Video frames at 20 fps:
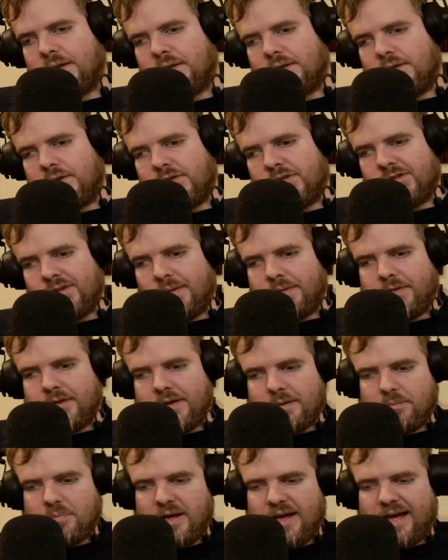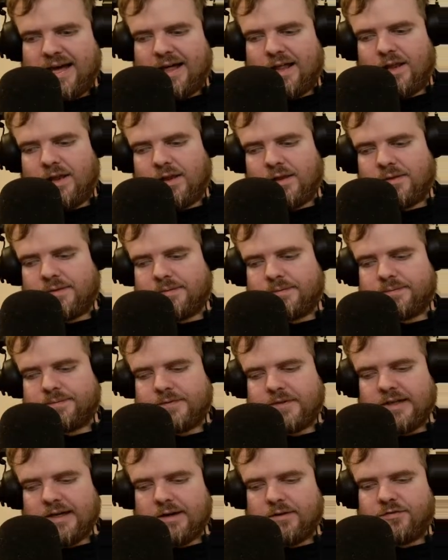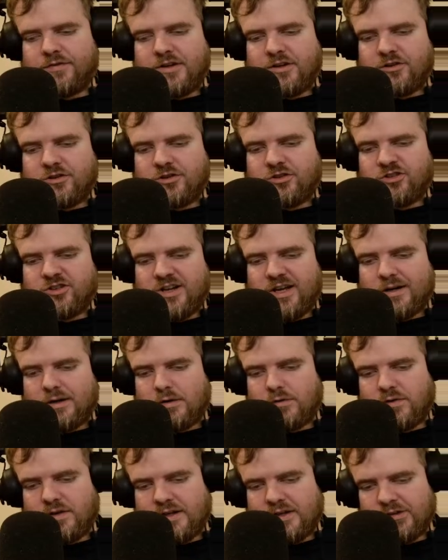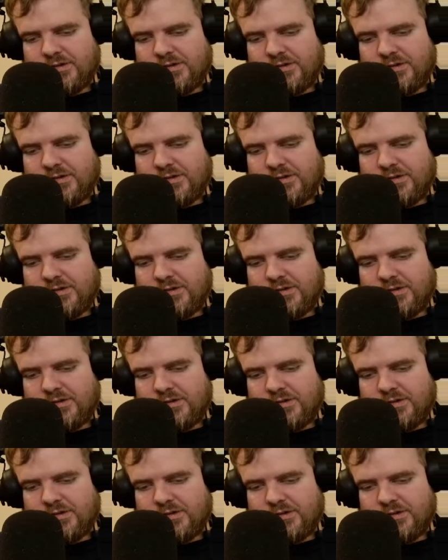something pal. Yeah, featured chat overlay.